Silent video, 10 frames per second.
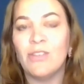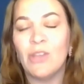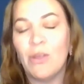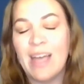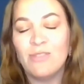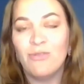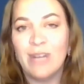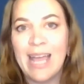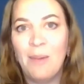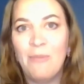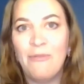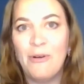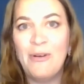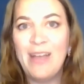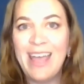So that's really
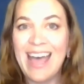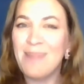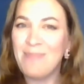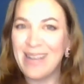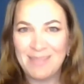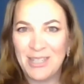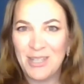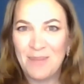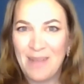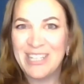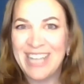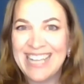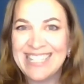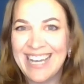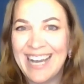helpful and it makes my job much
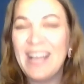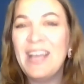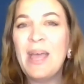easier.